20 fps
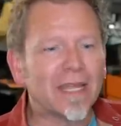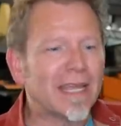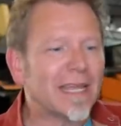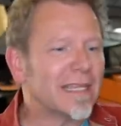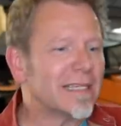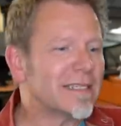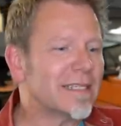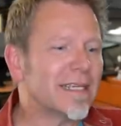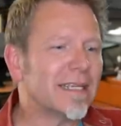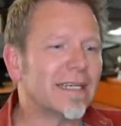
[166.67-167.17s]

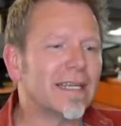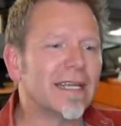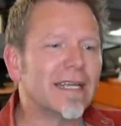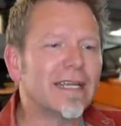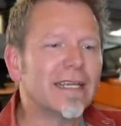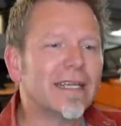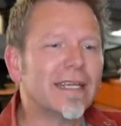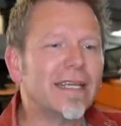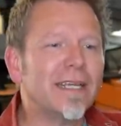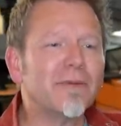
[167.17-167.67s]
is that
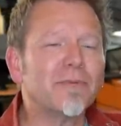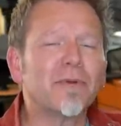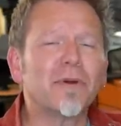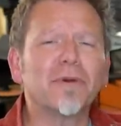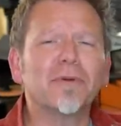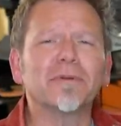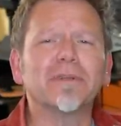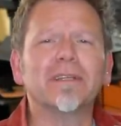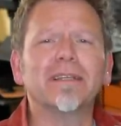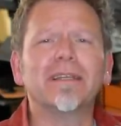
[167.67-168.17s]
he
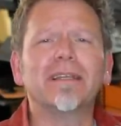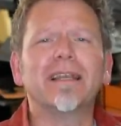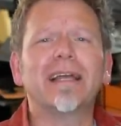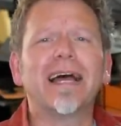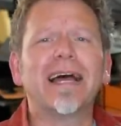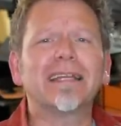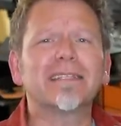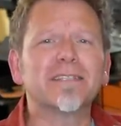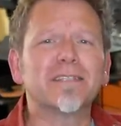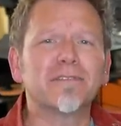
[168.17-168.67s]
wrote
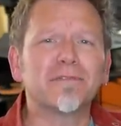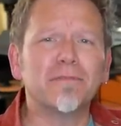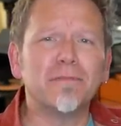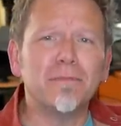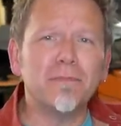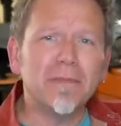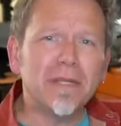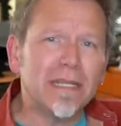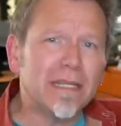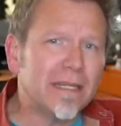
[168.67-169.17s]
lots of
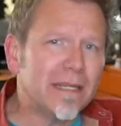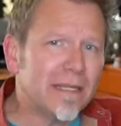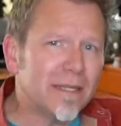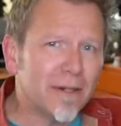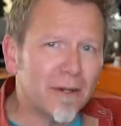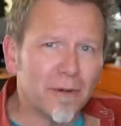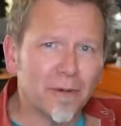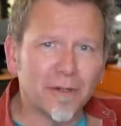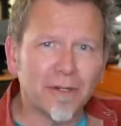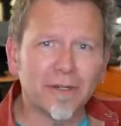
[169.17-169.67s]

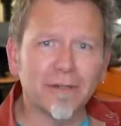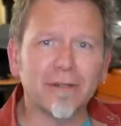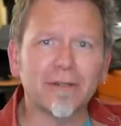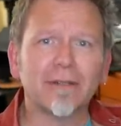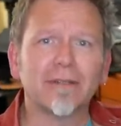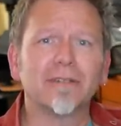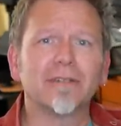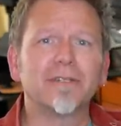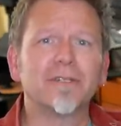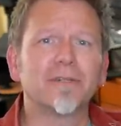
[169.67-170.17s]
mediocre,